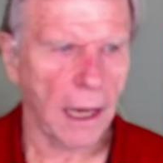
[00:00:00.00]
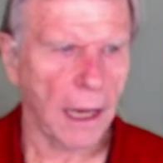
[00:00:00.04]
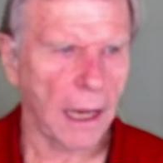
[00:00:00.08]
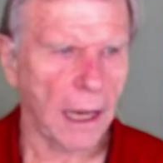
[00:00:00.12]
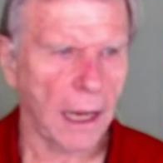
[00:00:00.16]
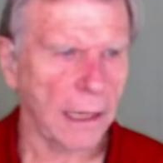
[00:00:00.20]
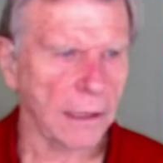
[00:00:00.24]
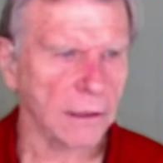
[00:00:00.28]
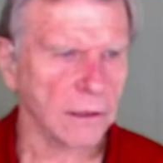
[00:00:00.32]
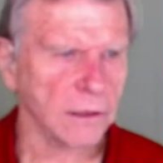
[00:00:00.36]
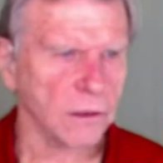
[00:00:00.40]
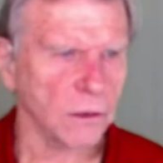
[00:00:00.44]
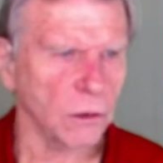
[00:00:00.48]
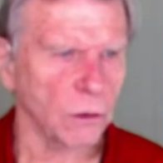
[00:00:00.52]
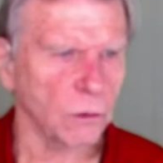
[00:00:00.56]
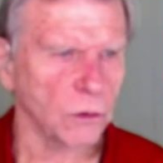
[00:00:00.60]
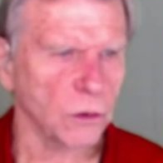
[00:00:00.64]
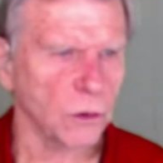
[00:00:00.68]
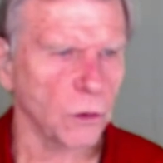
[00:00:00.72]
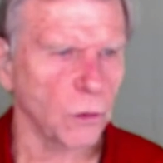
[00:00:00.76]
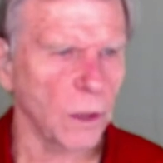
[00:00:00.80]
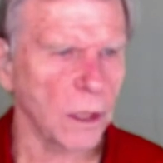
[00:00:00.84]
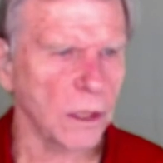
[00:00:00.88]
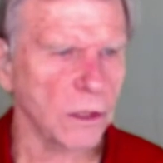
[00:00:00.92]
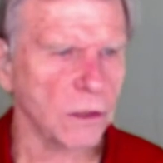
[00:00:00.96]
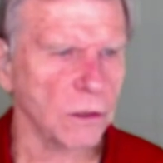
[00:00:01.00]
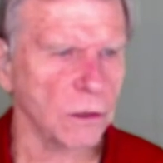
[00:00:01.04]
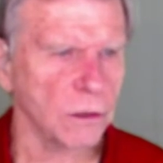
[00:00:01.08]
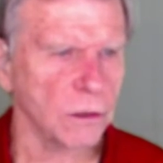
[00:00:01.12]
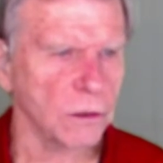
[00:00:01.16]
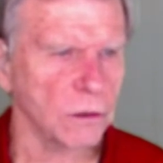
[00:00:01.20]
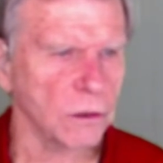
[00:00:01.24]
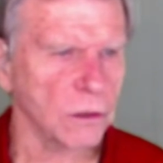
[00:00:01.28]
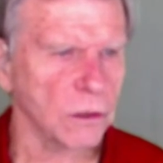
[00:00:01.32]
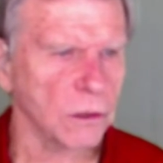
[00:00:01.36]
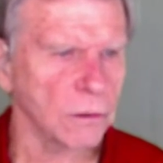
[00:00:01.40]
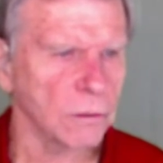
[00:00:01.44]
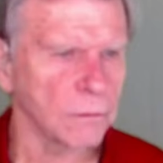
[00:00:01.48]
ask those
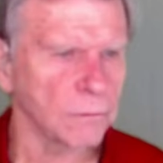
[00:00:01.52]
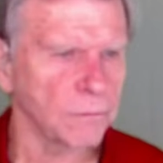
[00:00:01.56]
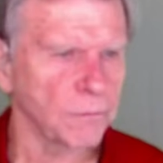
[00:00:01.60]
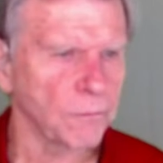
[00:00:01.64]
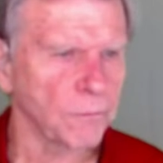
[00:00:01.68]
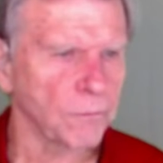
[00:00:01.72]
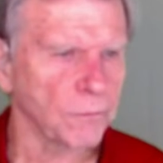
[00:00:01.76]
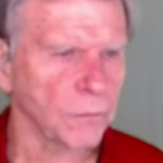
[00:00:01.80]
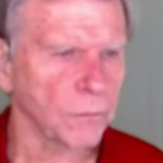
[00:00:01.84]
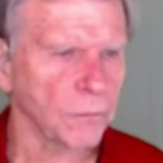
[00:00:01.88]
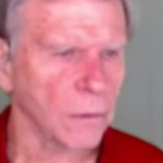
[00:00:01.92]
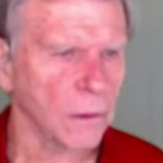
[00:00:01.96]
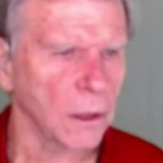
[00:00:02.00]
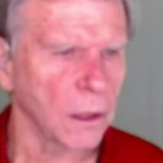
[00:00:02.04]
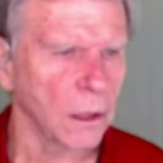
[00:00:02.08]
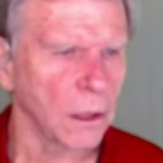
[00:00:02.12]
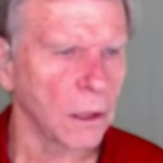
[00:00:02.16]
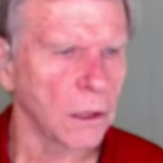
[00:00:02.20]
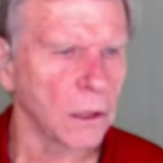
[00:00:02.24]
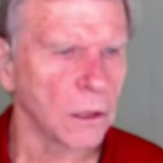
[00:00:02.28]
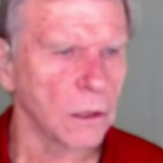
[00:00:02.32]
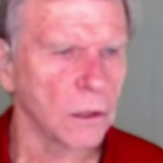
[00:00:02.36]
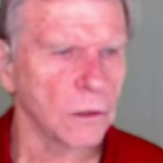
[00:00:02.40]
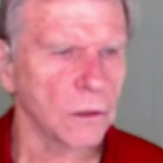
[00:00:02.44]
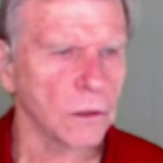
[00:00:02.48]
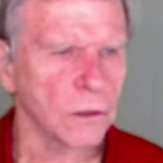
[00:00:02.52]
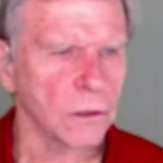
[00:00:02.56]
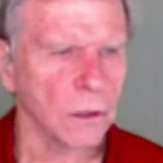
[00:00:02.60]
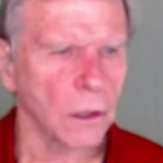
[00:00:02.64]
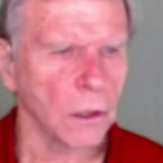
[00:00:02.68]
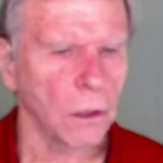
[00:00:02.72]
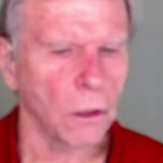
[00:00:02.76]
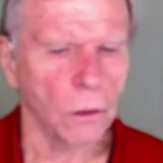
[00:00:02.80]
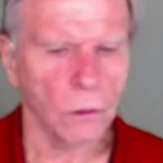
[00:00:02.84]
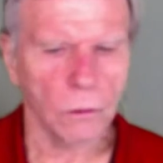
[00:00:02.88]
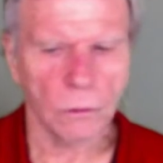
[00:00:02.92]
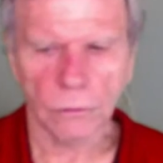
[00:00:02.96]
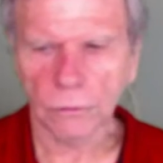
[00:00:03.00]
questions.
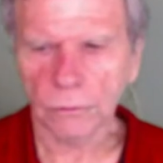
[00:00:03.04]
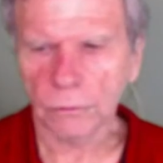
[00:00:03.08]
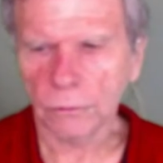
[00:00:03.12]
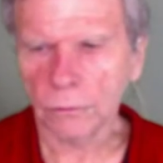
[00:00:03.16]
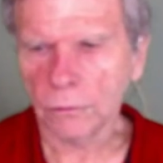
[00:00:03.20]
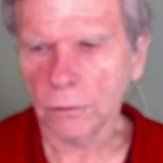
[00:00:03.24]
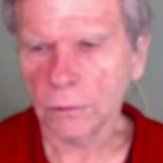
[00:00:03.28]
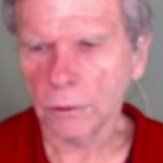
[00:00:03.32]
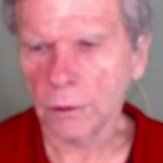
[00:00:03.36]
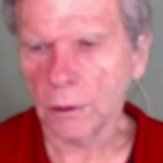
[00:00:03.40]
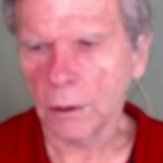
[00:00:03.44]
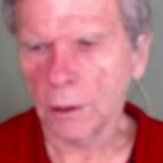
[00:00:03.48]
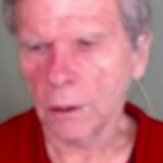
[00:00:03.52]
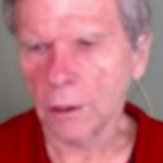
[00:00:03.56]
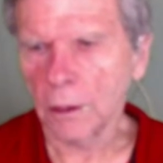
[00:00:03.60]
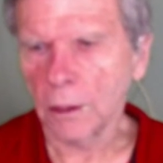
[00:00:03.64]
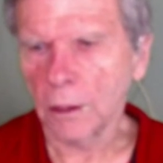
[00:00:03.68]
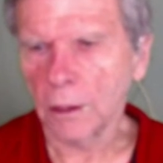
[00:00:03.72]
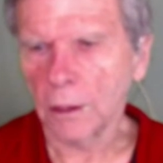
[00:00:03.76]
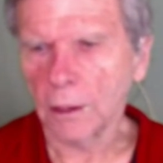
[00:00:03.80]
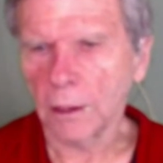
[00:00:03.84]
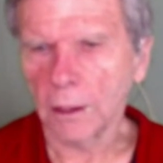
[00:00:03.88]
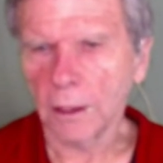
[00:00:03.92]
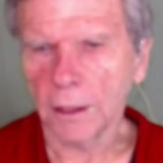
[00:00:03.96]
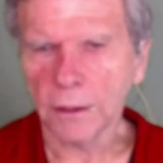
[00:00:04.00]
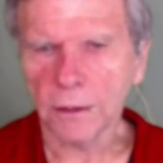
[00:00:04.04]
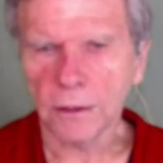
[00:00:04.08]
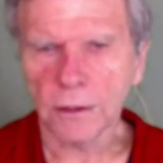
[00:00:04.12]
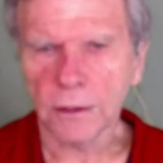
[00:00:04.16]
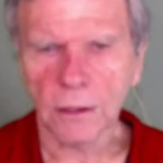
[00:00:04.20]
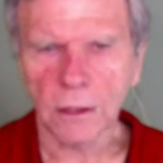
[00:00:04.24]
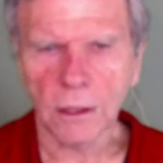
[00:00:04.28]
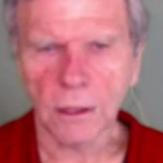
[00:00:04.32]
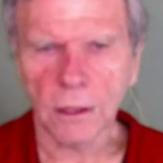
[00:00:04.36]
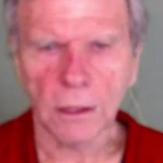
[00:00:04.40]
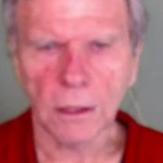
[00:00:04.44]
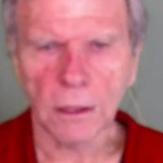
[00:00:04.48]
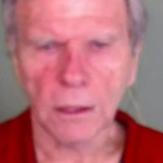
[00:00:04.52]
So let's
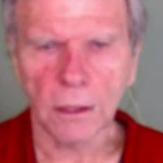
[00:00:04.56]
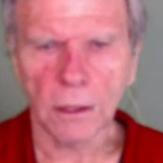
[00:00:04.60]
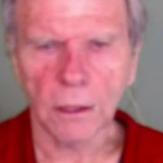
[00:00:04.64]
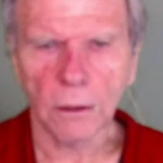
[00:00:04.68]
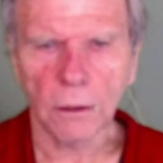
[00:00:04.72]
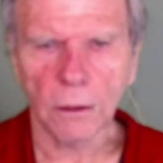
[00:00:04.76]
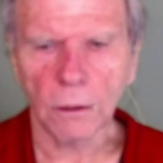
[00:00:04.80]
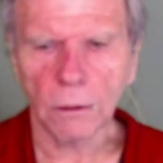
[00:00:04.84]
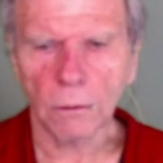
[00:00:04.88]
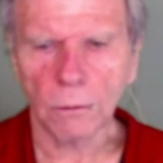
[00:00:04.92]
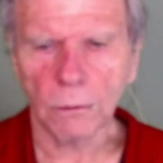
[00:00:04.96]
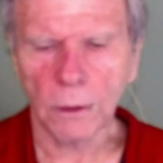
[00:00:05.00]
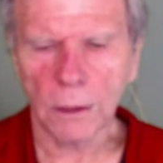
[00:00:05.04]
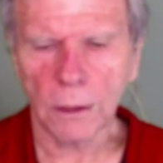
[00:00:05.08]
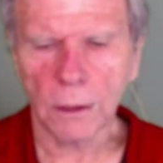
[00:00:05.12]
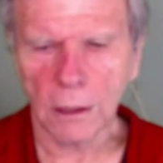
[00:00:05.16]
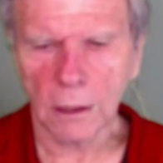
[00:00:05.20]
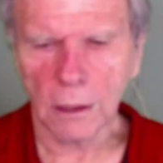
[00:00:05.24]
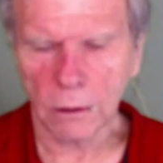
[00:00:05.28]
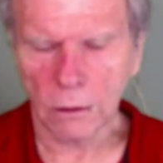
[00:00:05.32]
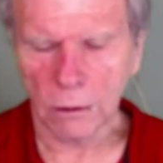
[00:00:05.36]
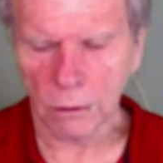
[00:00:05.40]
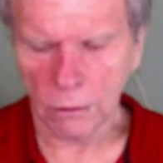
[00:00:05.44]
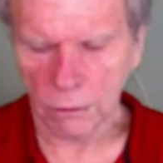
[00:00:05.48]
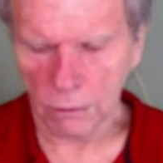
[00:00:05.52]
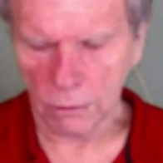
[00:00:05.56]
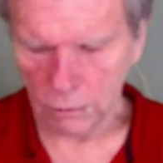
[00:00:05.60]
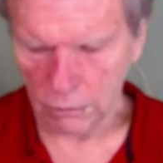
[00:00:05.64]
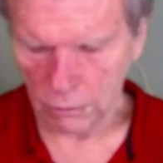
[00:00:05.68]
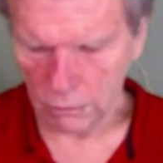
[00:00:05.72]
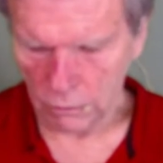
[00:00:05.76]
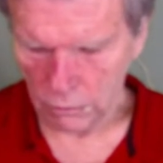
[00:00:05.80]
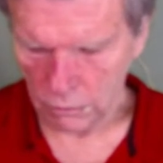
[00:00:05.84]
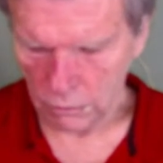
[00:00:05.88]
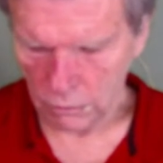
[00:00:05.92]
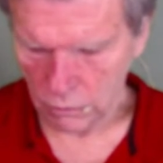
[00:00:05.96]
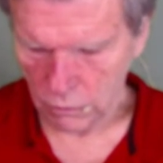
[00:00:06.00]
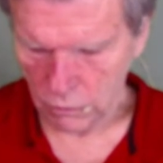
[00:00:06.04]
see here, we need
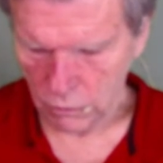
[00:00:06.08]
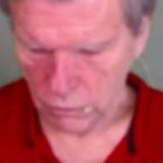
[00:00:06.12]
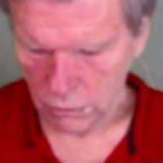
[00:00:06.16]
to